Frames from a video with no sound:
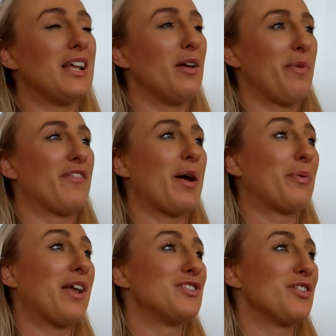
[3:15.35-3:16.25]
A little bit of
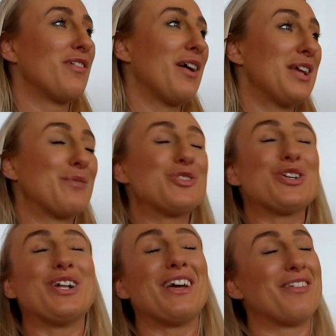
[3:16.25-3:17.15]
apprehension around it. I'm
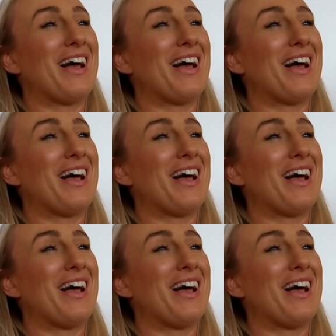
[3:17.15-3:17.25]
sure I'll,